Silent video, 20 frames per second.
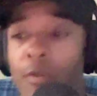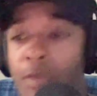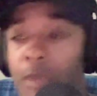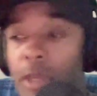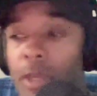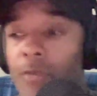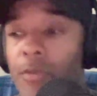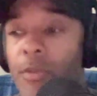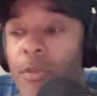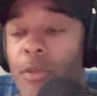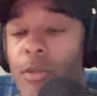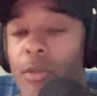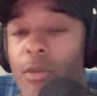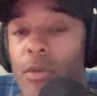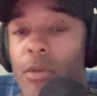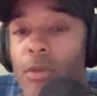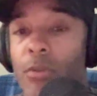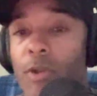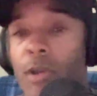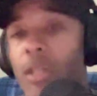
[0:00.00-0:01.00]
even the,
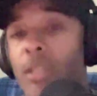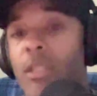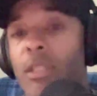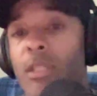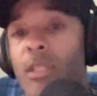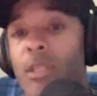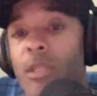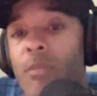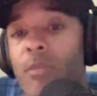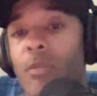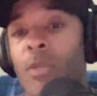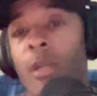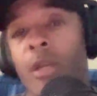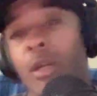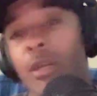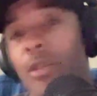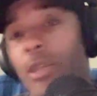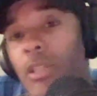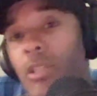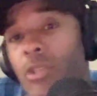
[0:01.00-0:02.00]
the great teams,
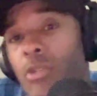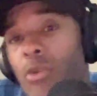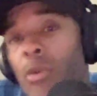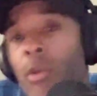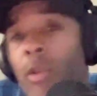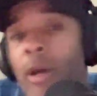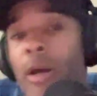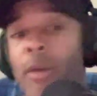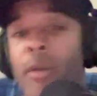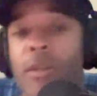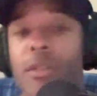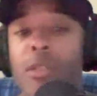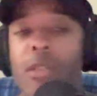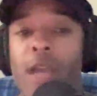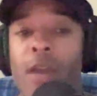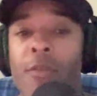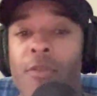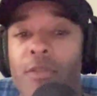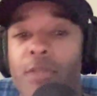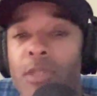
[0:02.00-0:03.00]
they stall out against
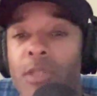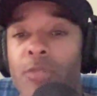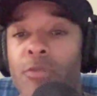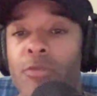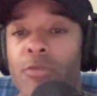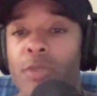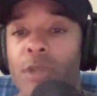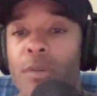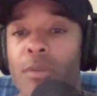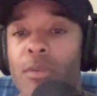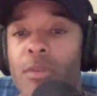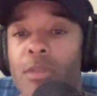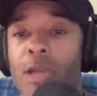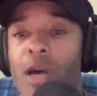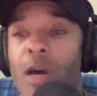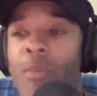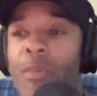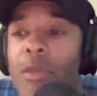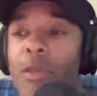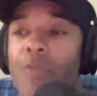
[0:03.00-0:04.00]
average teams from time to
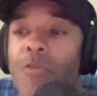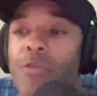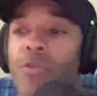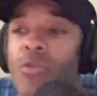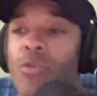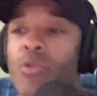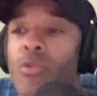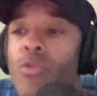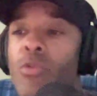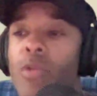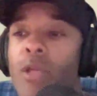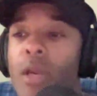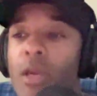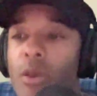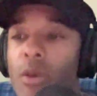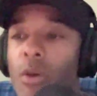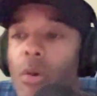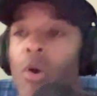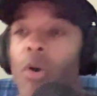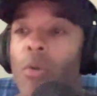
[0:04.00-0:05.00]
time. And if you can
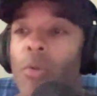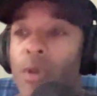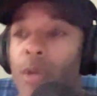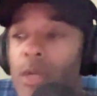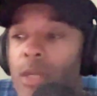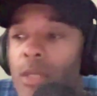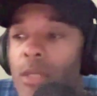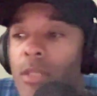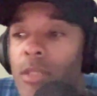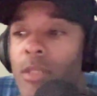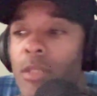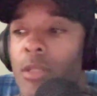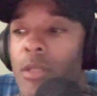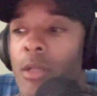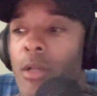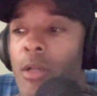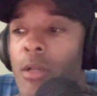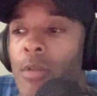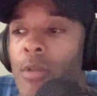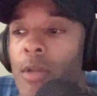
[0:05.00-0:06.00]
always
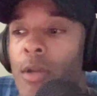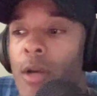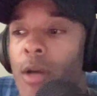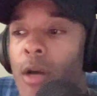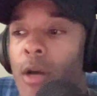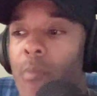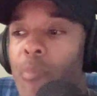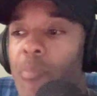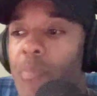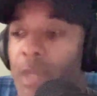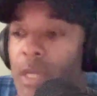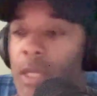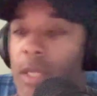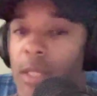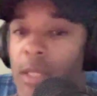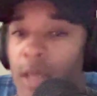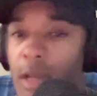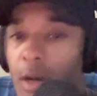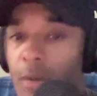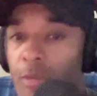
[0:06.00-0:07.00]
uh,
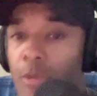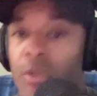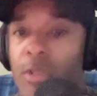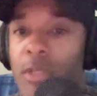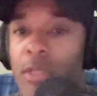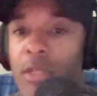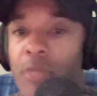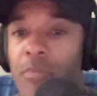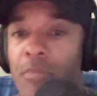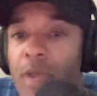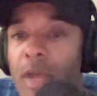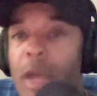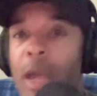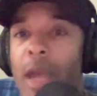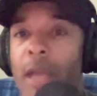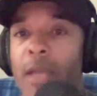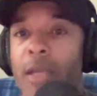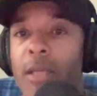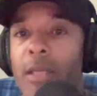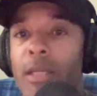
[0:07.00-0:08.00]
pin the other team
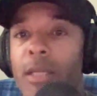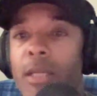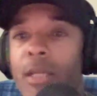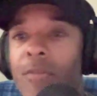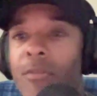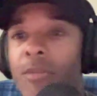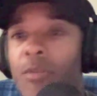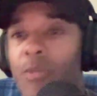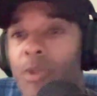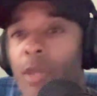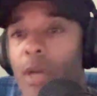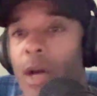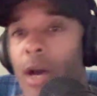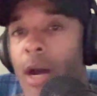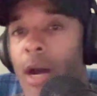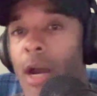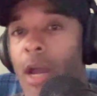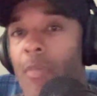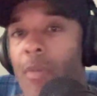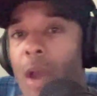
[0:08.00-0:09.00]
back, even with a
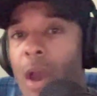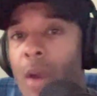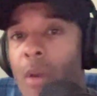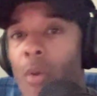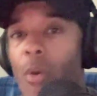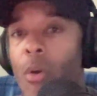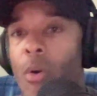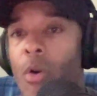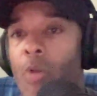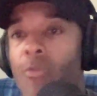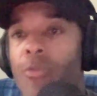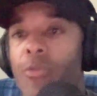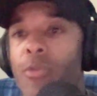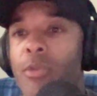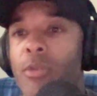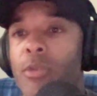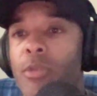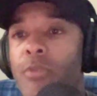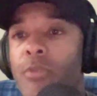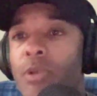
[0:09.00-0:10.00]
high power
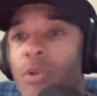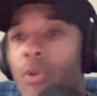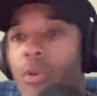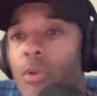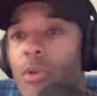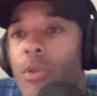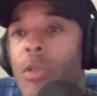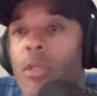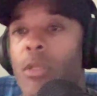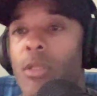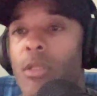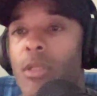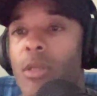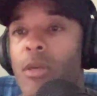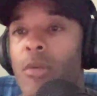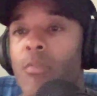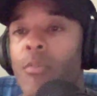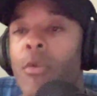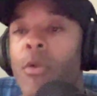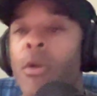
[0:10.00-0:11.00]
offense, if you're going against
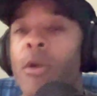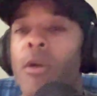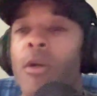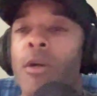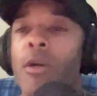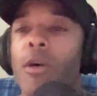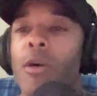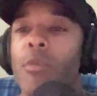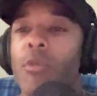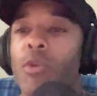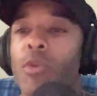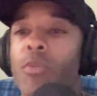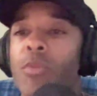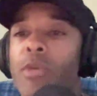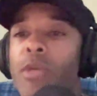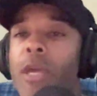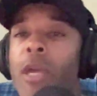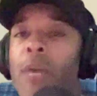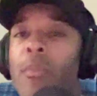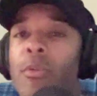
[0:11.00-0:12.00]
them, um, you'll
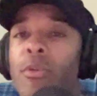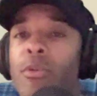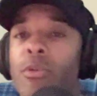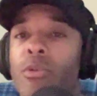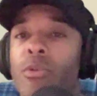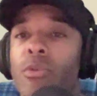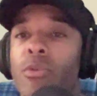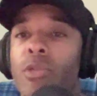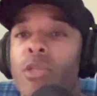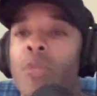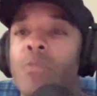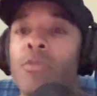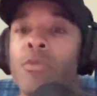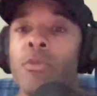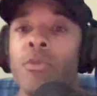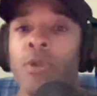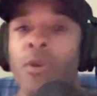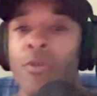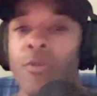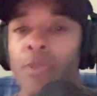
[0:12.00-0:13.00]
be able to keep
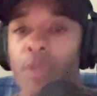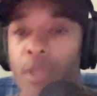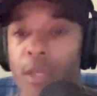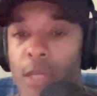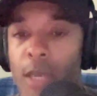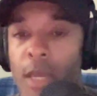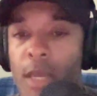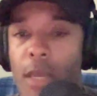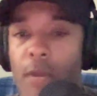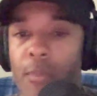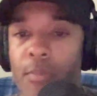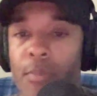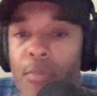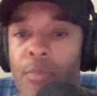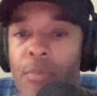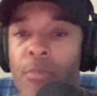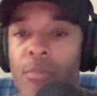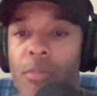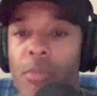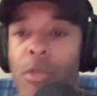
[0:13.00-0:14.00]
yourself in the game
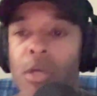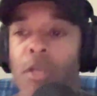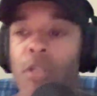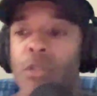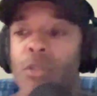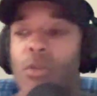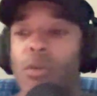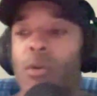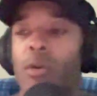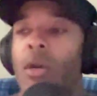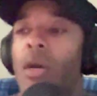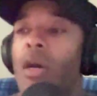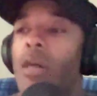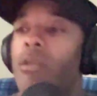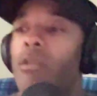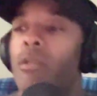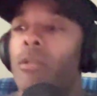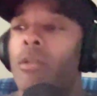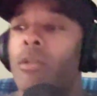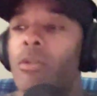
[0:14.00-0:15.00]
because you're
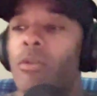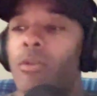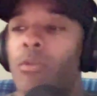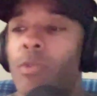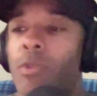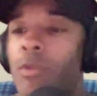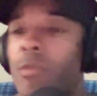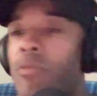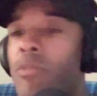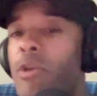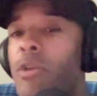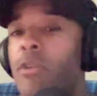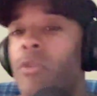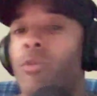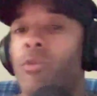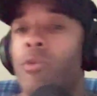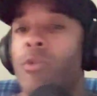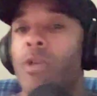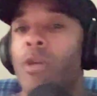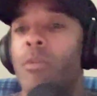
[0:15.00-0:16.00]
constantly going to put the pressure
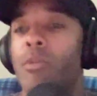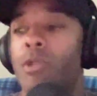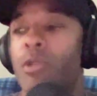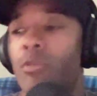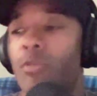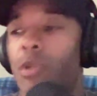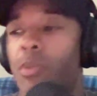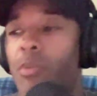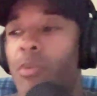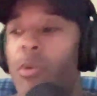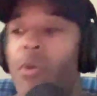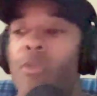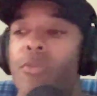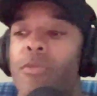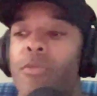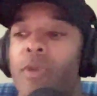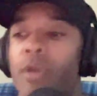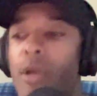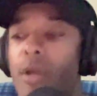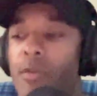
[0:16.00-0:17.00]
on them to be
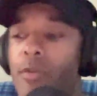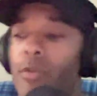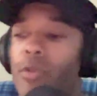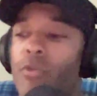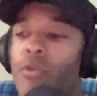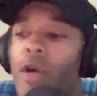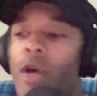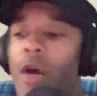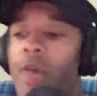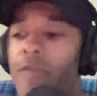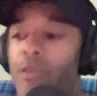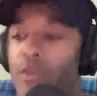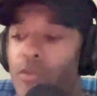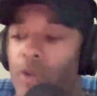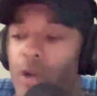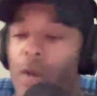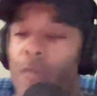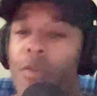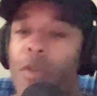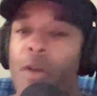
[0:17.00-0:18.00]
perfect every drive and
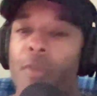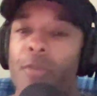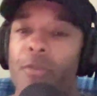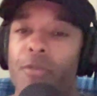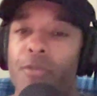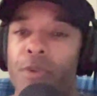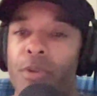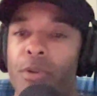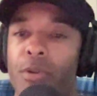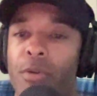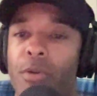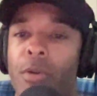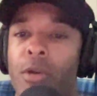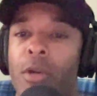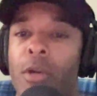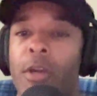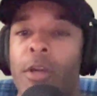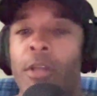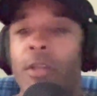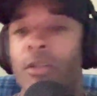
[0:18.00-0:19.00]
drive down the field.
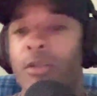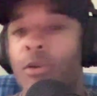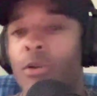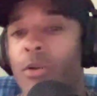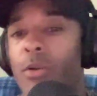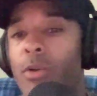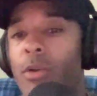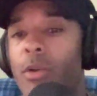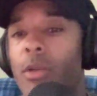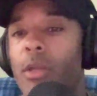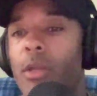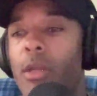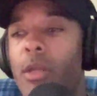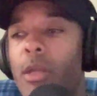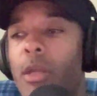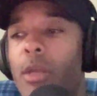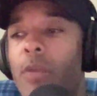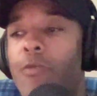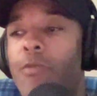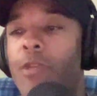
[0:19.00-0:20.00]
So
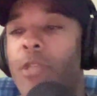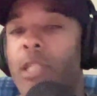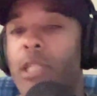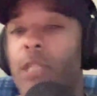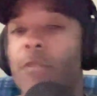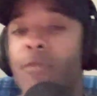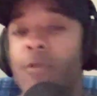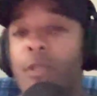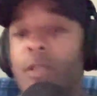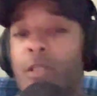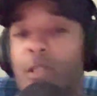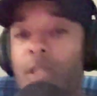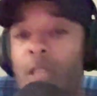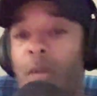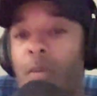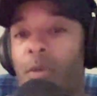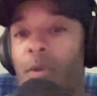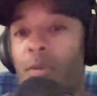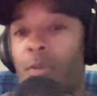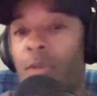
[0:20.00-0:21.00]
if the defense is
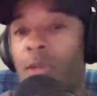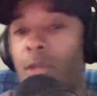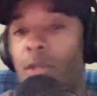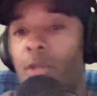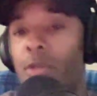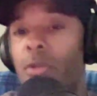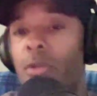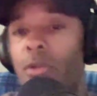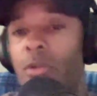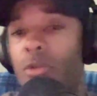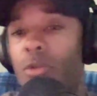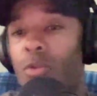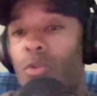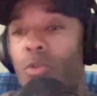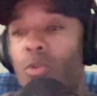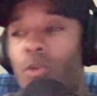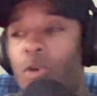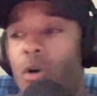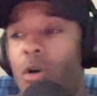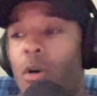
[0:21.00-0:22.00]
able to play good
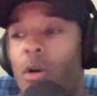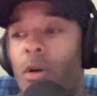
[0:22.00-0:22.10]
to uh,